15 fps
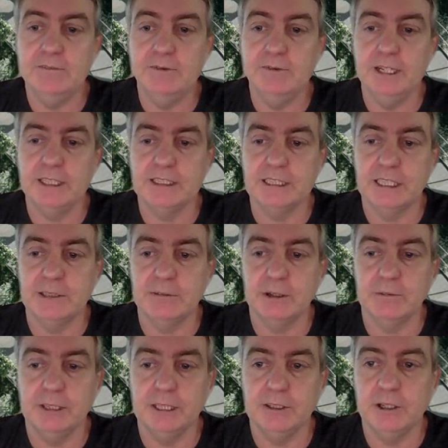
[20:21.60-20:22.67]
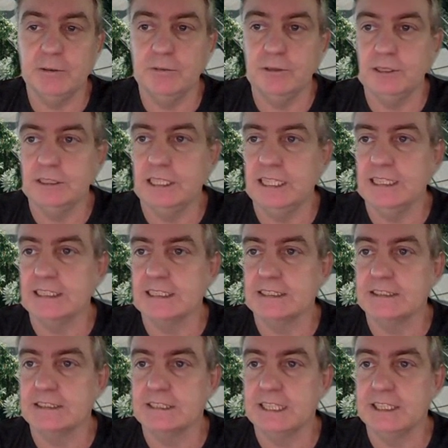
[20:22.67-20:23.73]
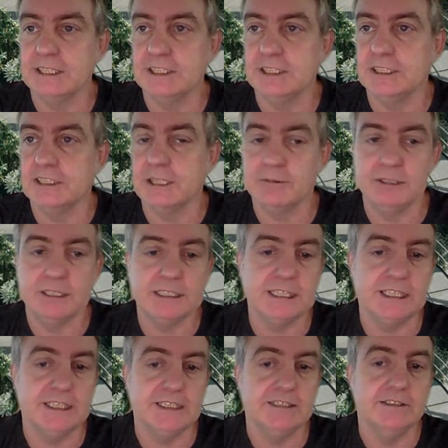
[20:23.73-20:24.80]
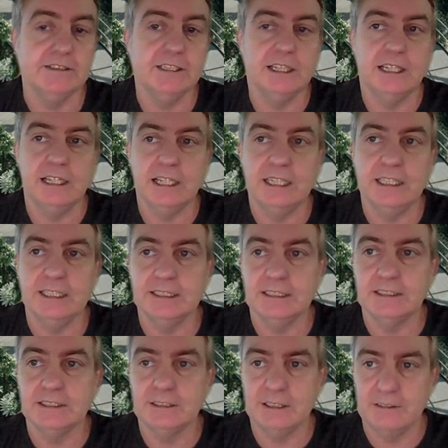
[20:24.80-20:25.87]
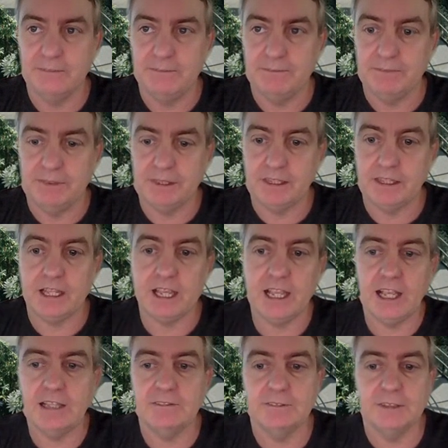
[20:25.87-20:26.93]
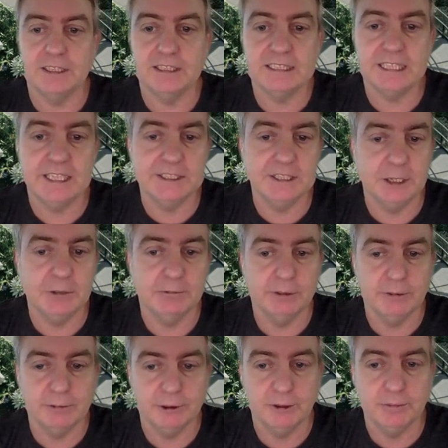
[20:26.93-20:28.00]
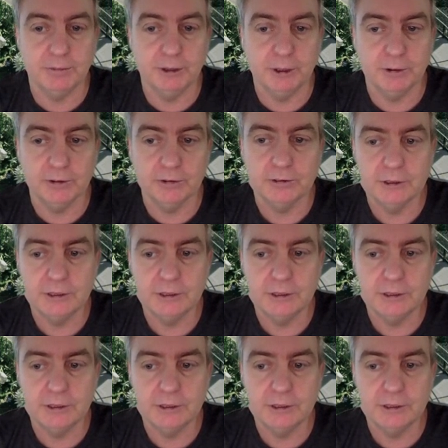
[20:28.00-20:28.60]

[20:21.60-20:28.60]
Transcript: and by extendable I mean common extensions that we see is a standalone revenue model.